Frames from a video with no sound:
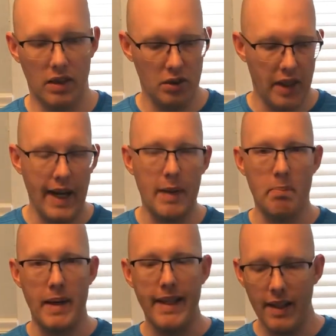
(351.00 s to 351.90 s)
can't
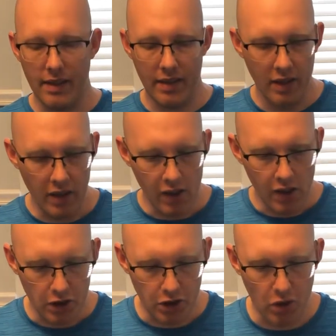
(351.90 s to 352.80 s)
beat it.
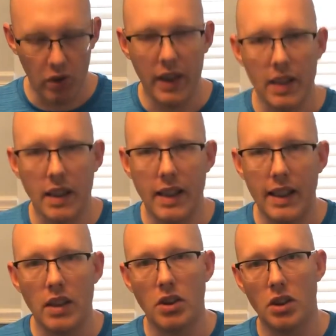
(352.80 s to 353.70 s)
You're only going to
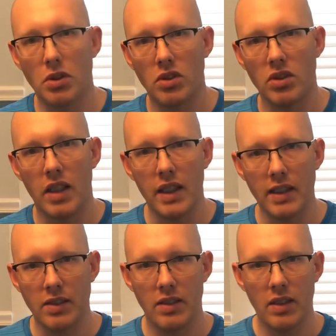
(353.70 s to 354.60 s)
need to use
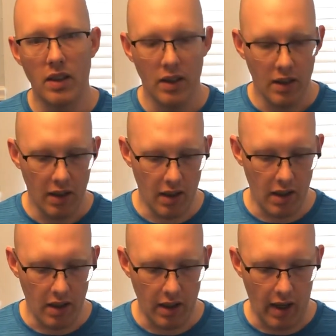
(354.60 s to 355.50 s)
this.
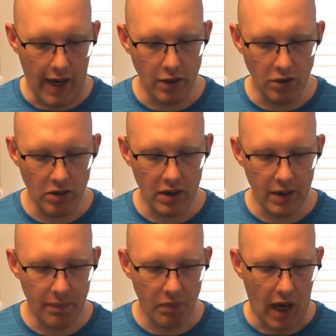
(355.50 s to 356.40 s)
I
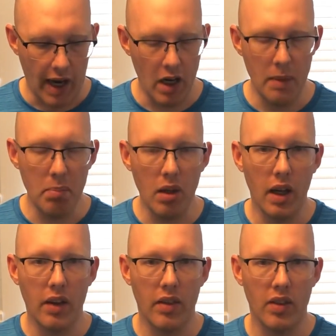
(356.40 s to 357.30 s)

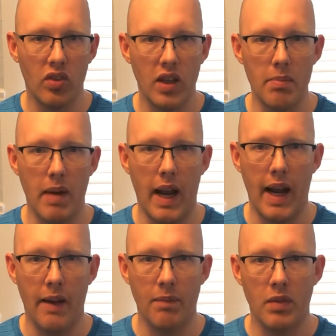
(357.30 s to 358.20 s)
unplugged the seed
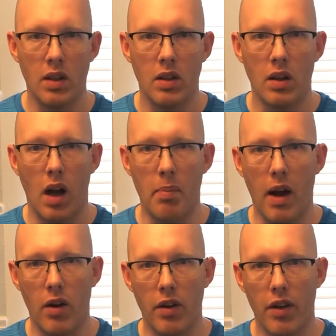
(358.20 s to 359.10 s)
mat
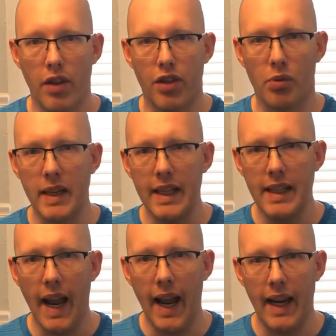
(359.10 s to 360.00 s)
about 3
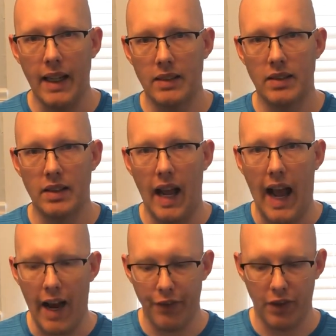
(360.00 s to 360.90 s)
days
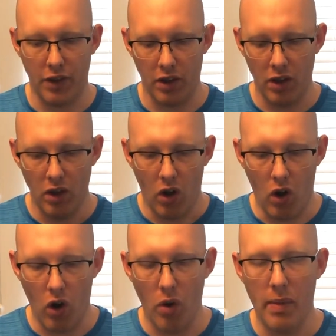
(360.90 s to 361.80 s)
after
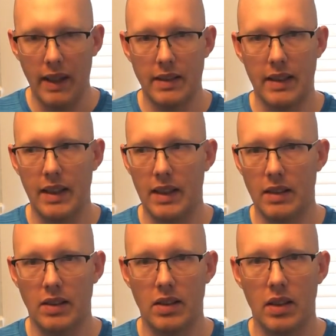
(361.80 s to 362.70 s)
all my
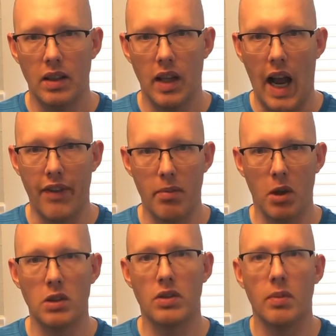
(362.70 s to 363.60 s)
seeds have
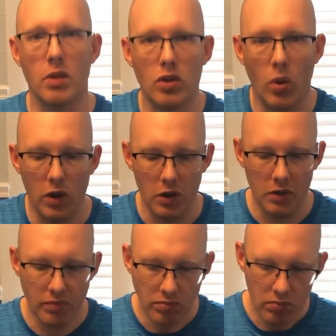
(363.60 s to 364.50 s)
emerged from the
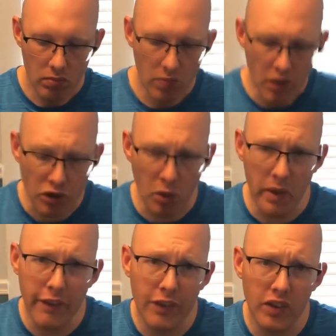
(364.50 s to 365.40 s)
soil. So when
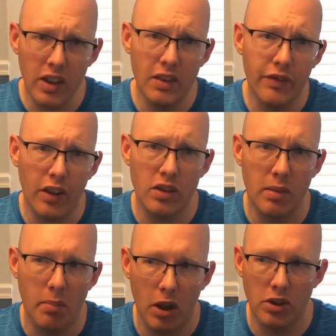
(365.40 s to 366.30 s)
the seed first
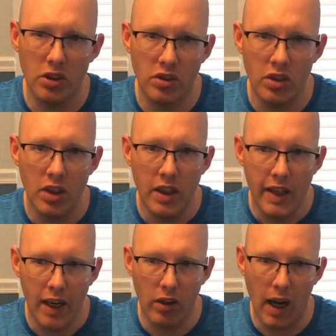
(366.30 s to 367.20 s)
emerges,
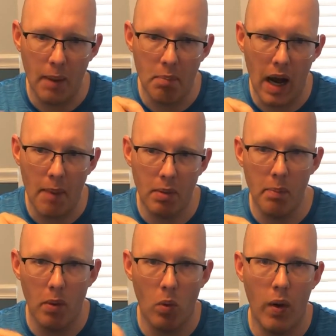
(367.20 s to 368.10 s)
it'll kind of pop
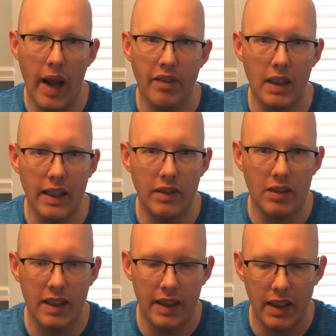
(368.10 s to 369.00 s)
up. It won't have any leaves
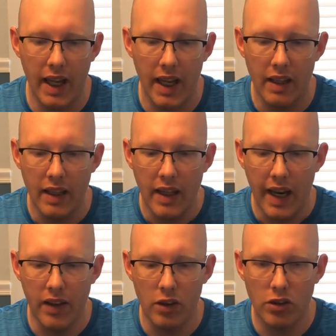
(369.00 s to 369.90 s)
yet,
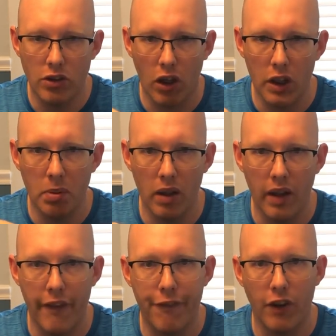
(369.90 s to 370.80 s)
and it'll start to put on
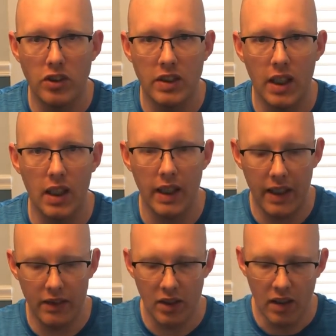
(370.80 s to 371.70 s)
that first set of
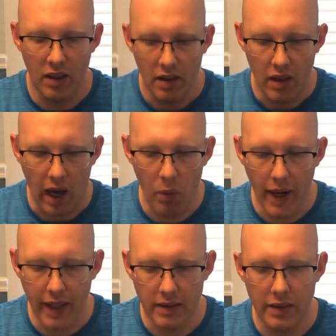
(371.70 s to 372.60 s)
leaves. I
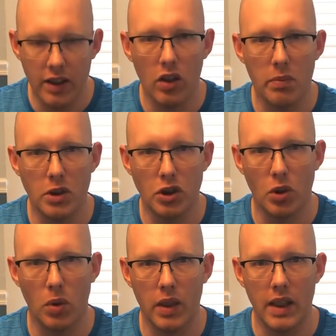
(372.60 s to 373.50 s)
wait until the
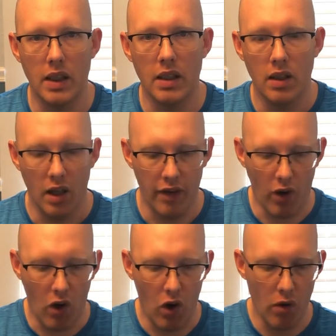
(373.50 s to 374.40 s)
majority of
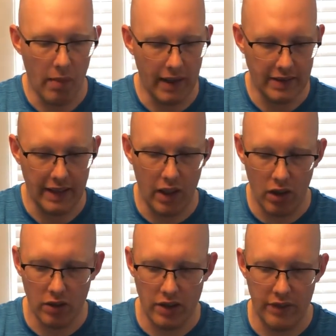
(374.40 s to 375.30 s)
all my
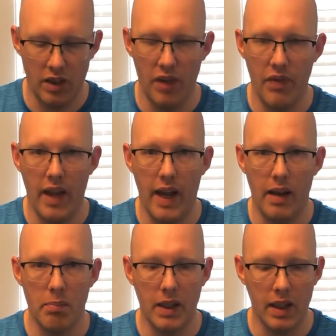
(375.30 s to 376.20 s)
cells have done
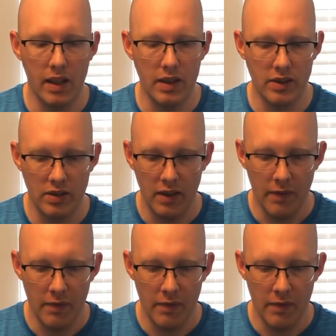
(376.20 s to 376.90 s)
that, because